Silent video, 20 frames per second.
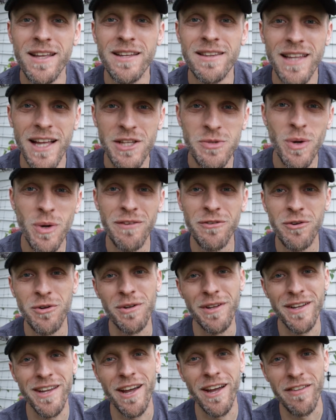That's what I've
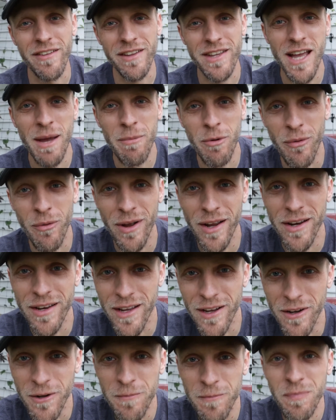currently got on the camera right
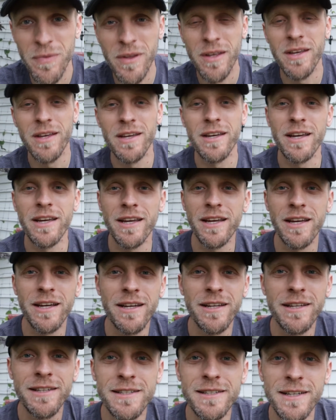now,
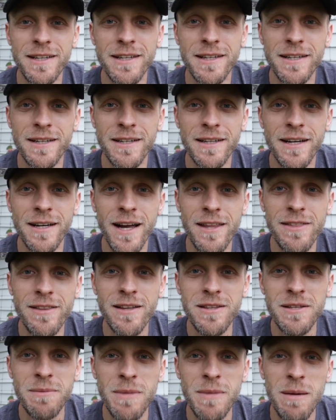and I
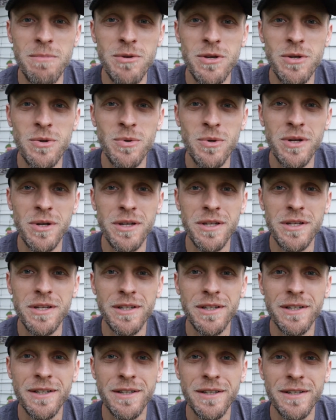thought that maybe you would
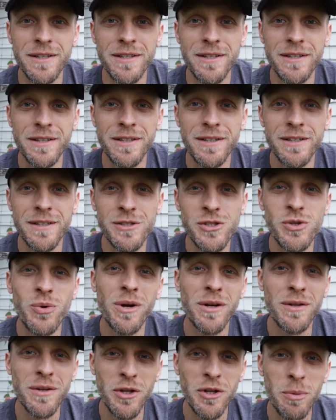
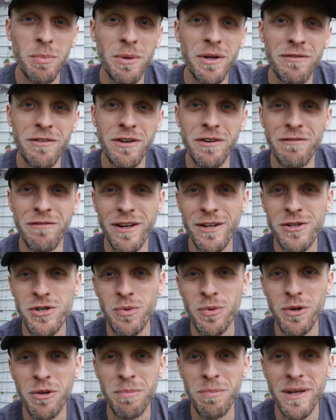enjoy a little bit of an
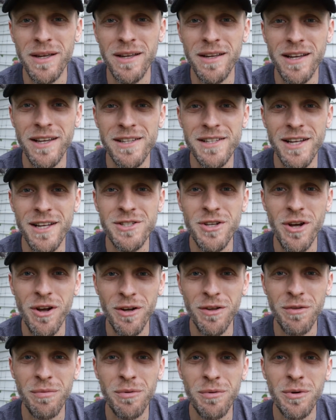adventure with me as I
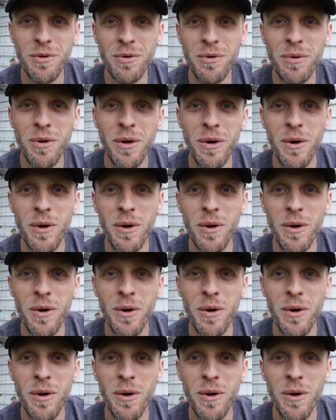talk through